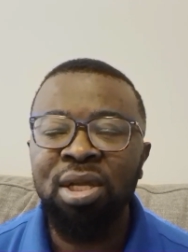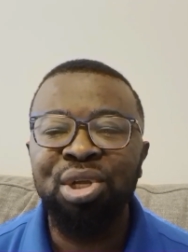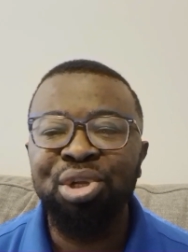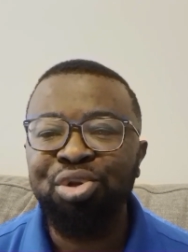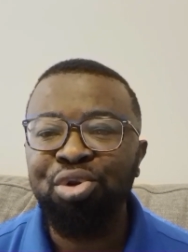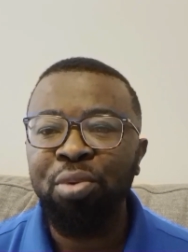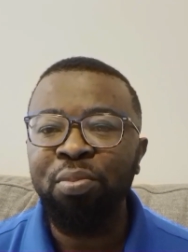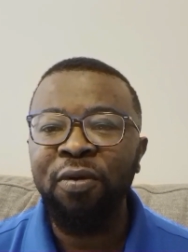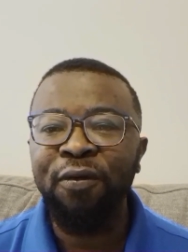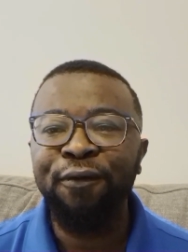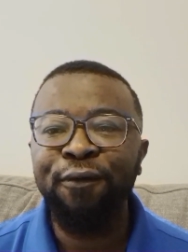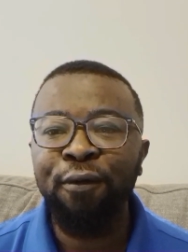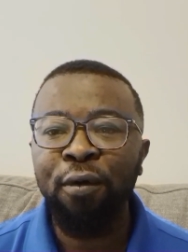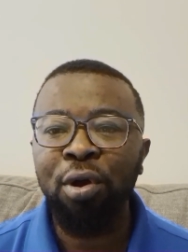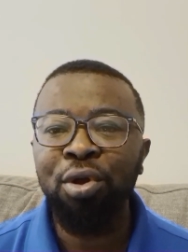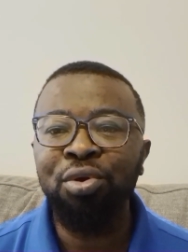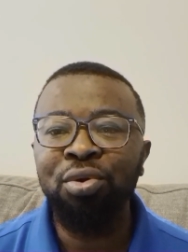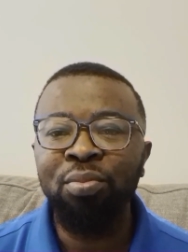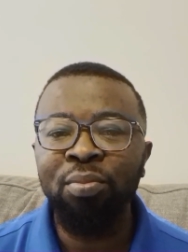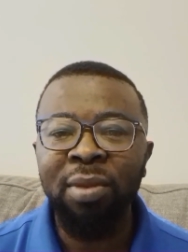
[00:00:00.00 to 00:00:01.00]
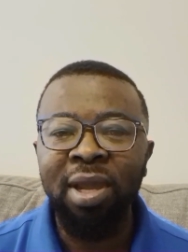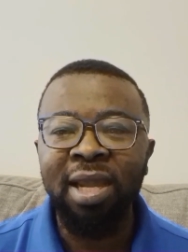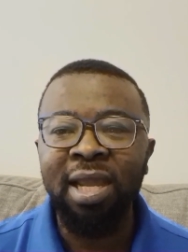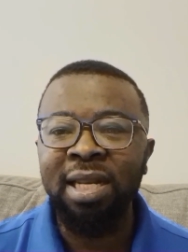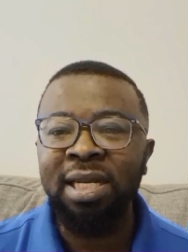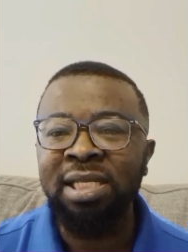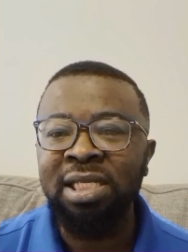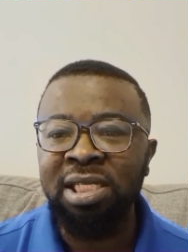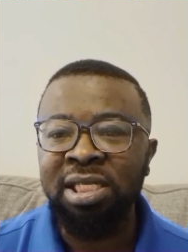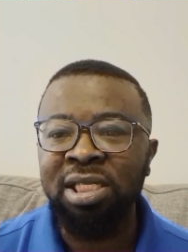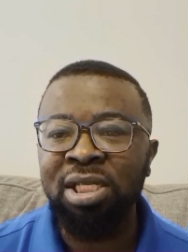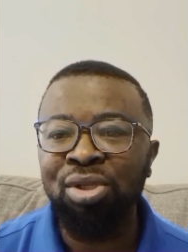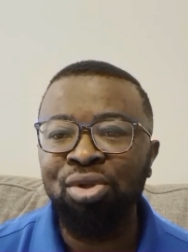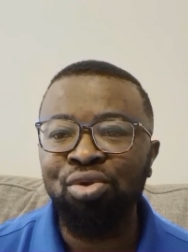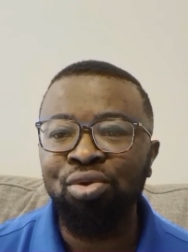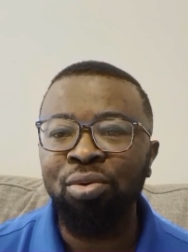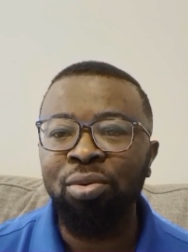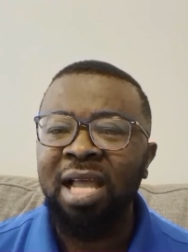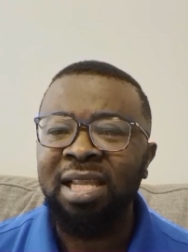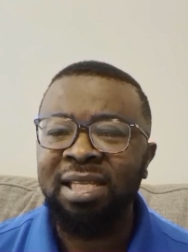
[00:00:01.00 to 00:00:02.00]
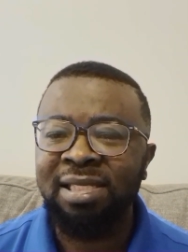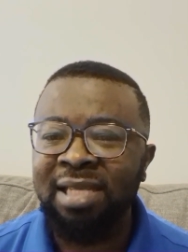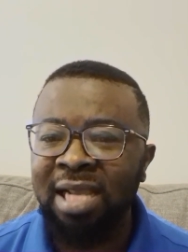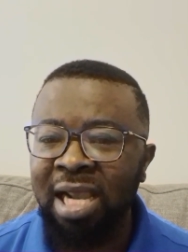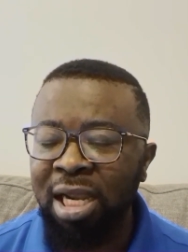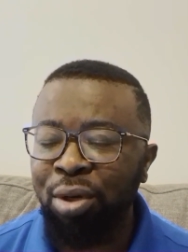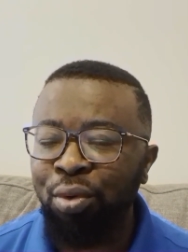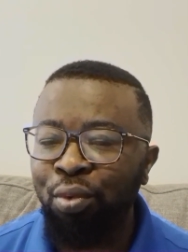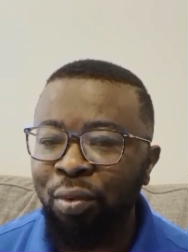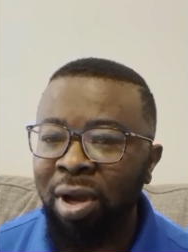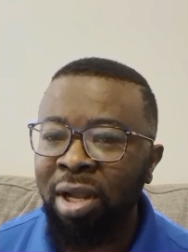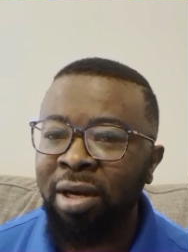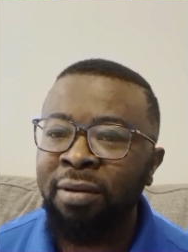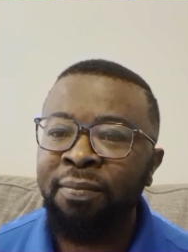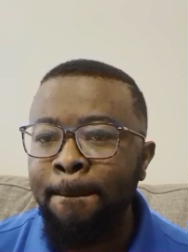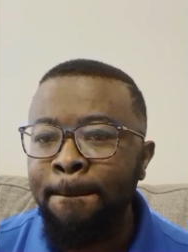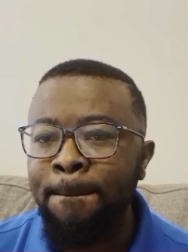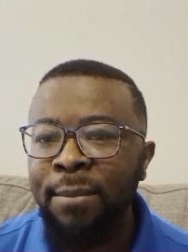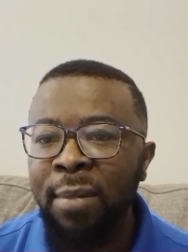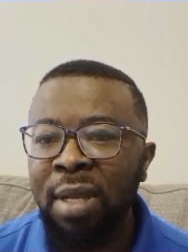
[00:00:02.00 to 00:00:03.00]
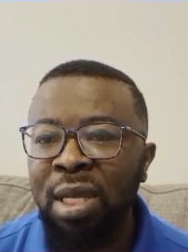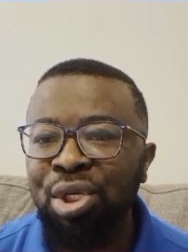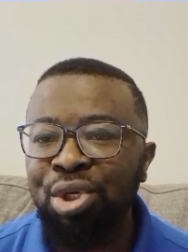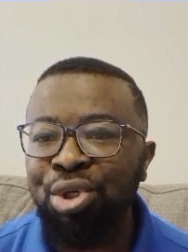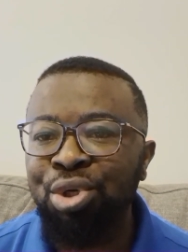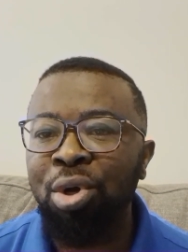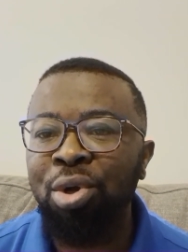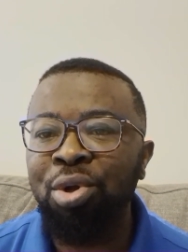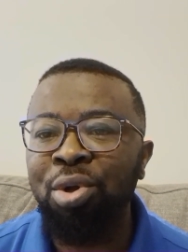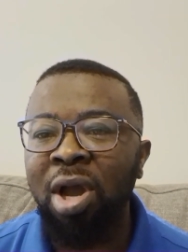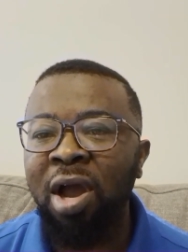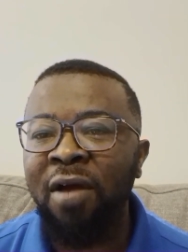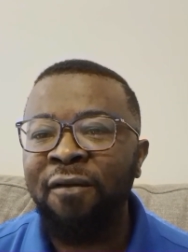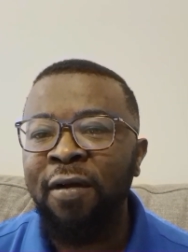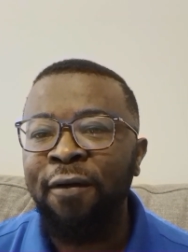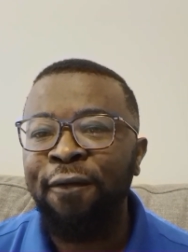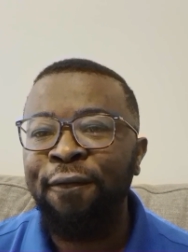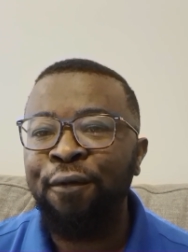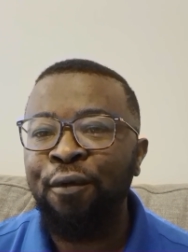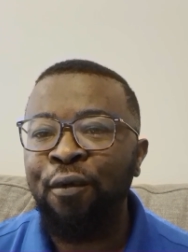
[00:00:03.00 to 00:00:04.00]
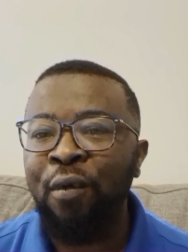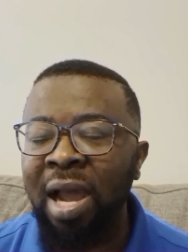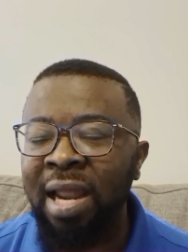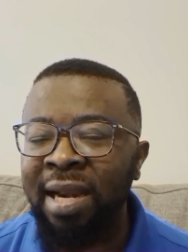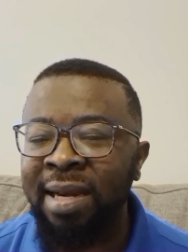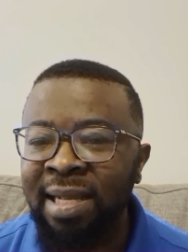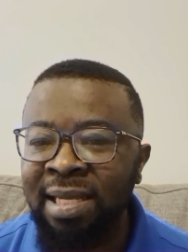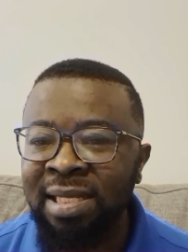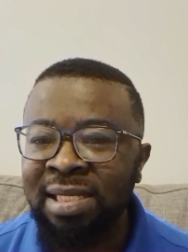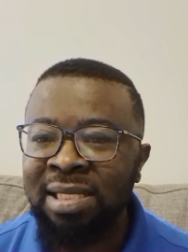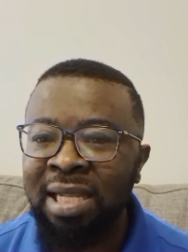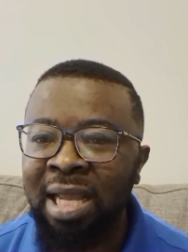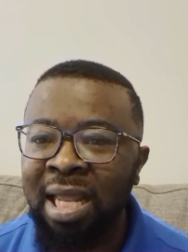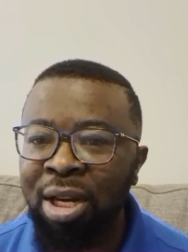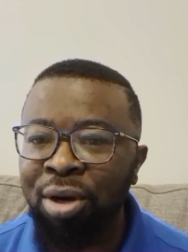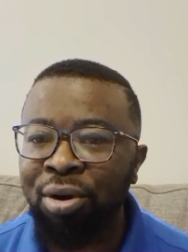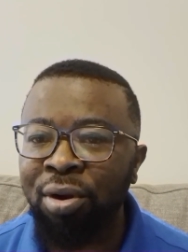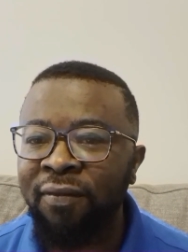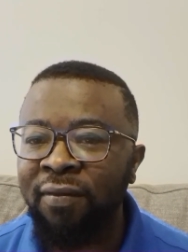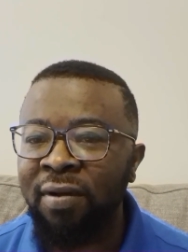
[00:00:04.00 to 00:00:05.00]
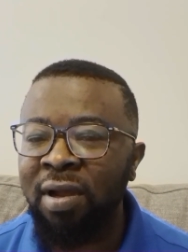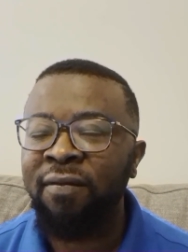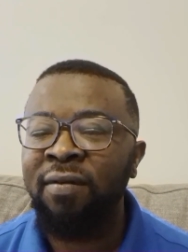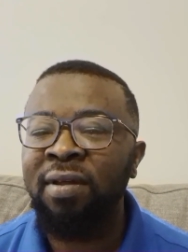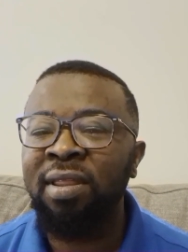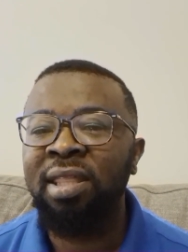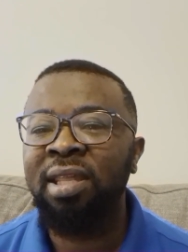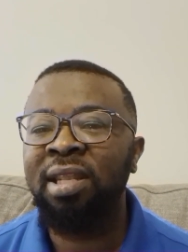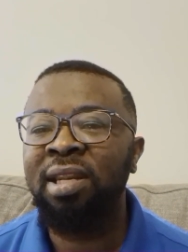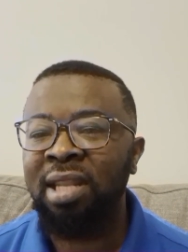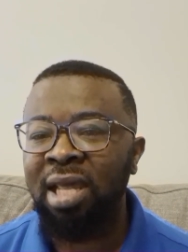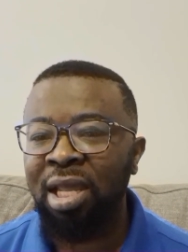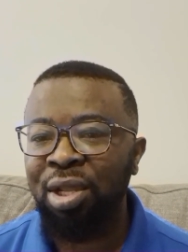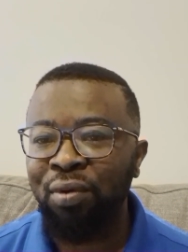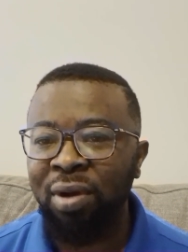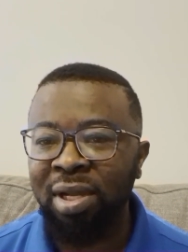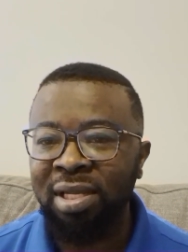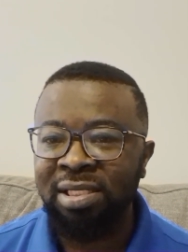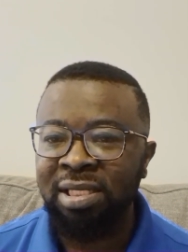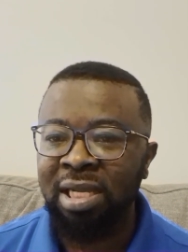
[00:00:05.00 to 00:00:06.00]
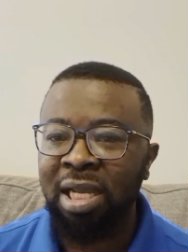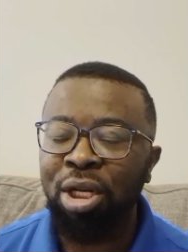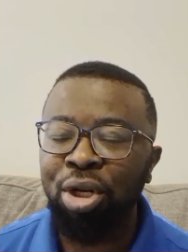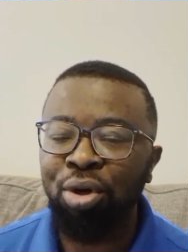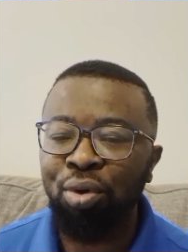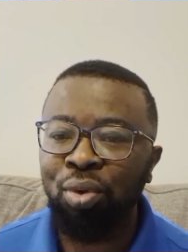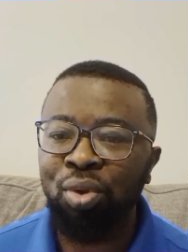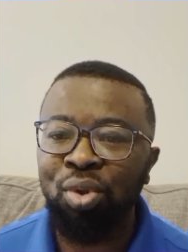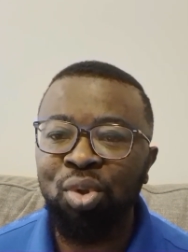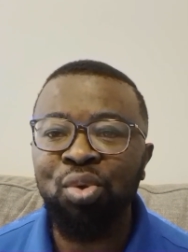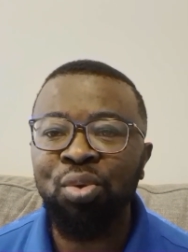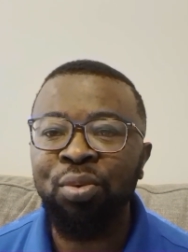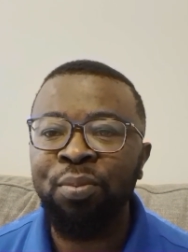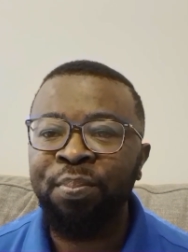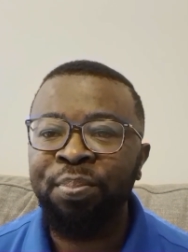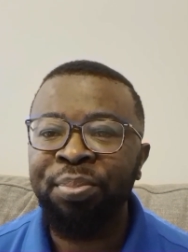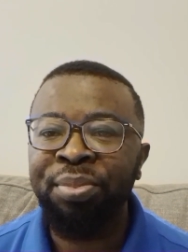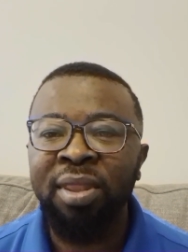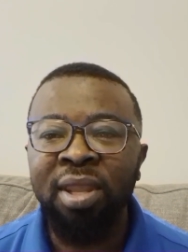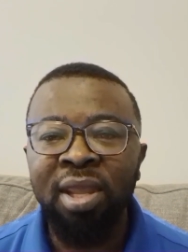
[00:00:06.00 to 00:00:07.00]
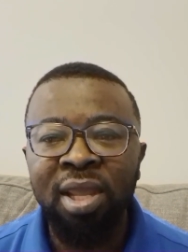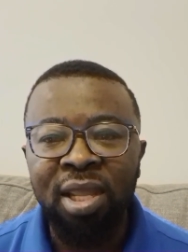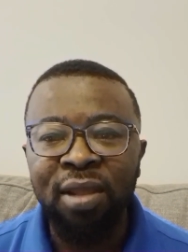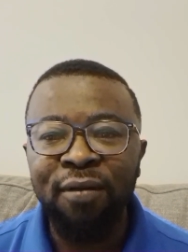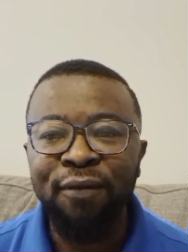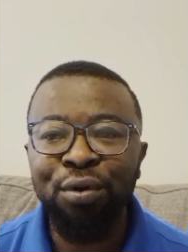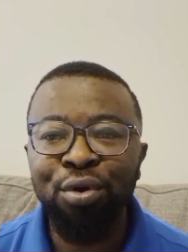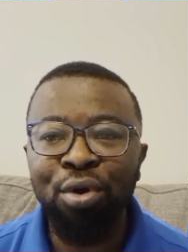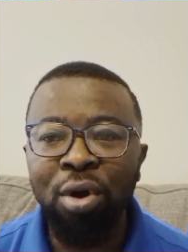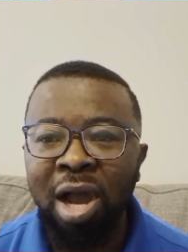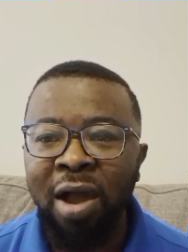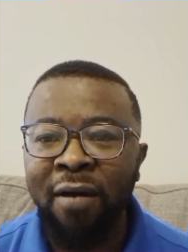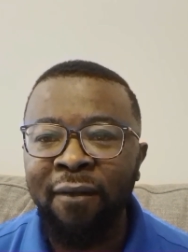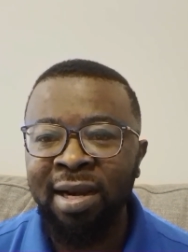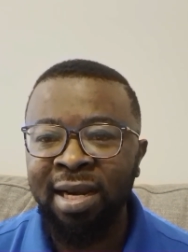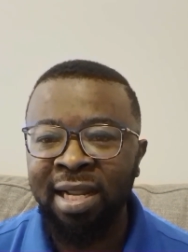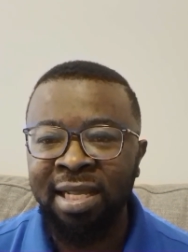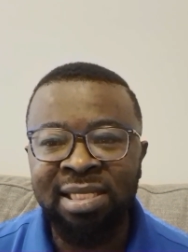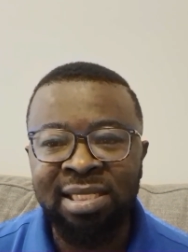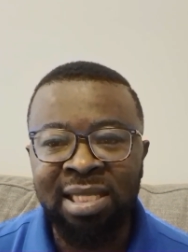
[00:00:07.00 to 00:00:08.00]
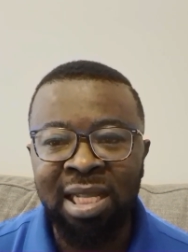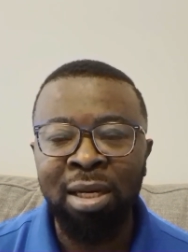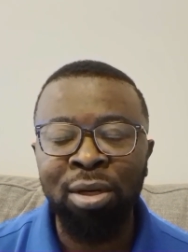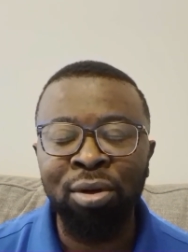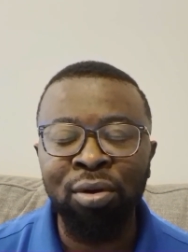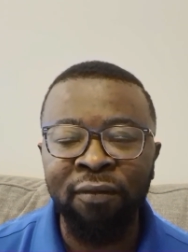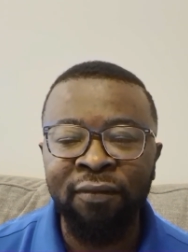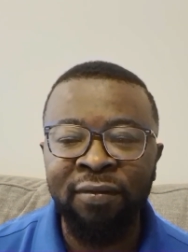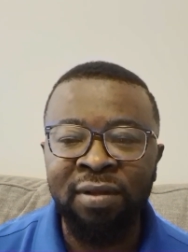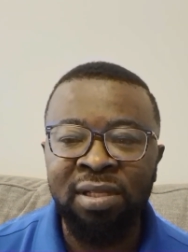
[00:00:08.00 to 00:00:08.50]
So before you make a decision to sign one, make sure you have a full understanding of everything that you are signing on to. If you don't have an understanding of